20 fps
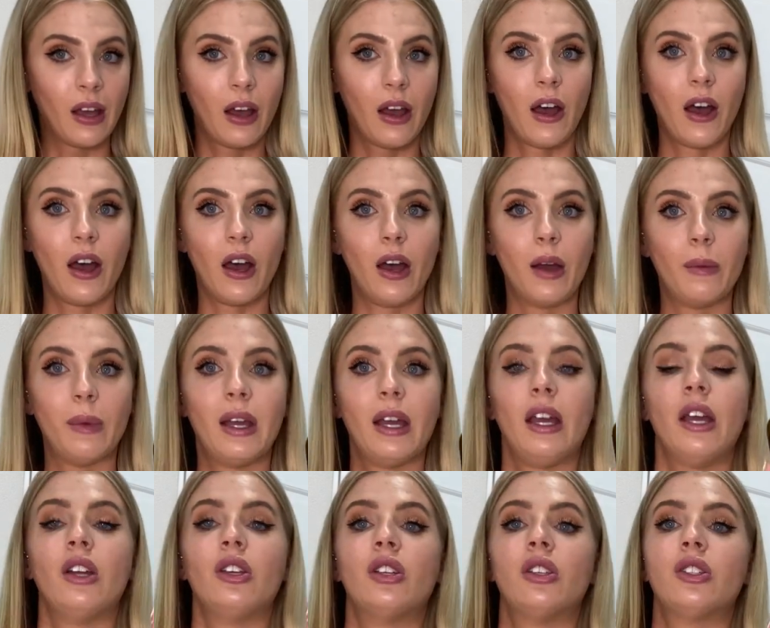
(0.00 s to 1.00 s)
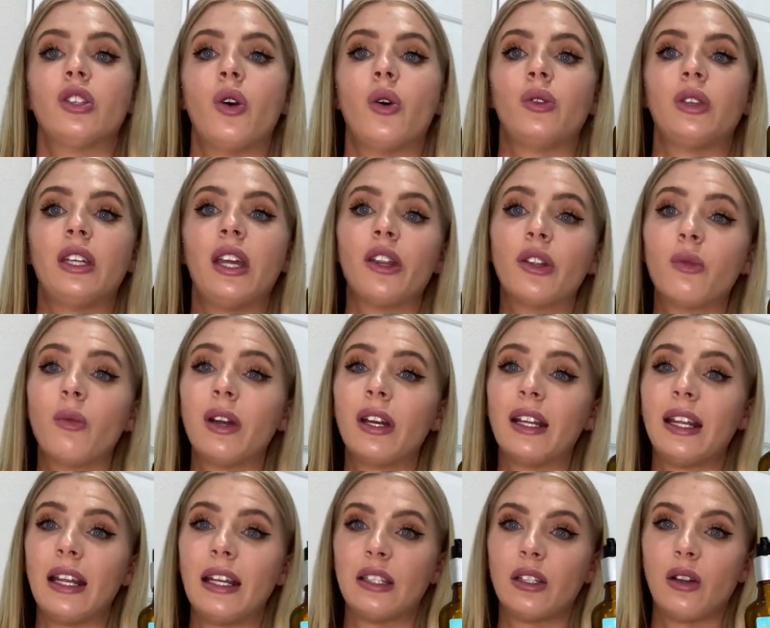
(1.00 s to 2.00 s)
Um, so the other one
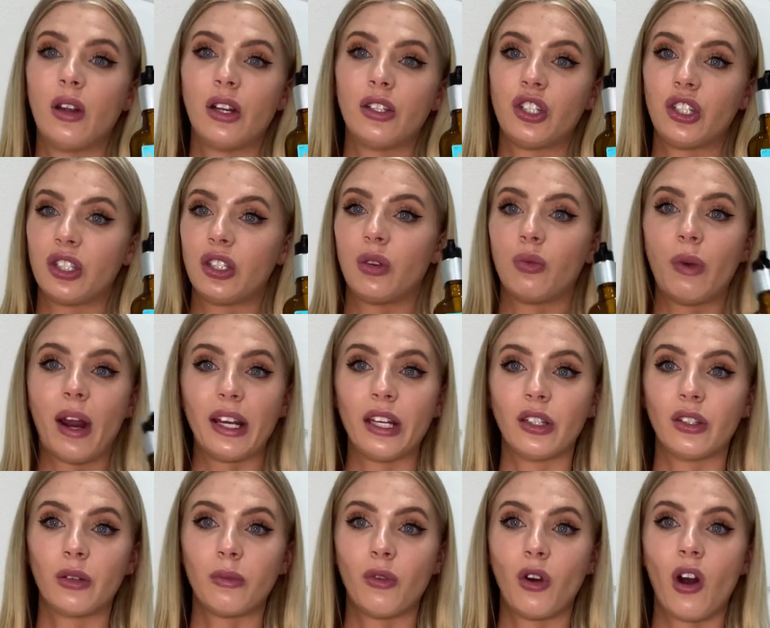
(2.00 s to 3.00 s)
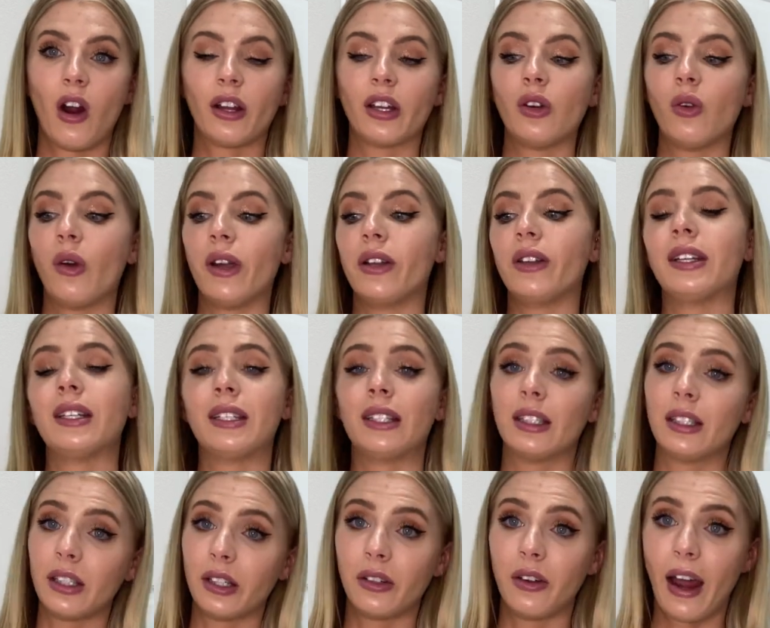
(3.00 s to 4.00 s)
is just the regular Moroccan Oil. It is a
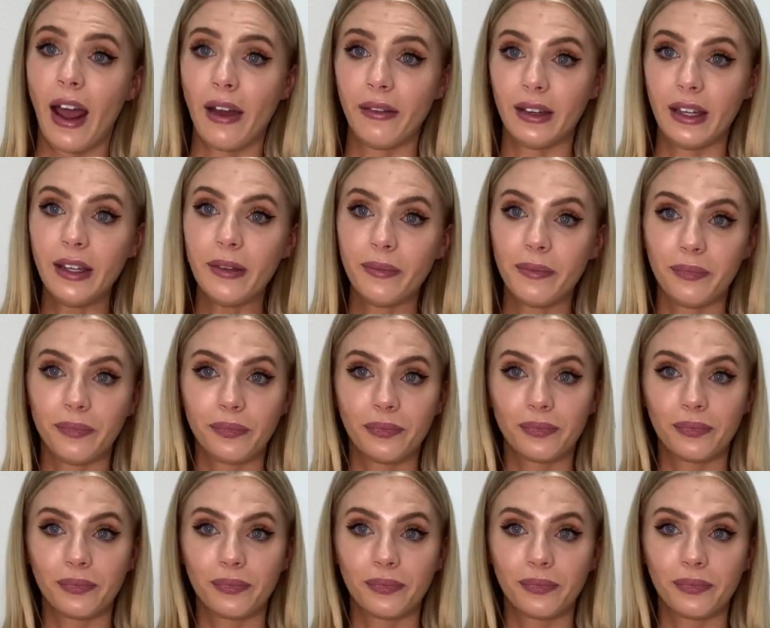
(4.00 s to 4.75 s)
little heavy.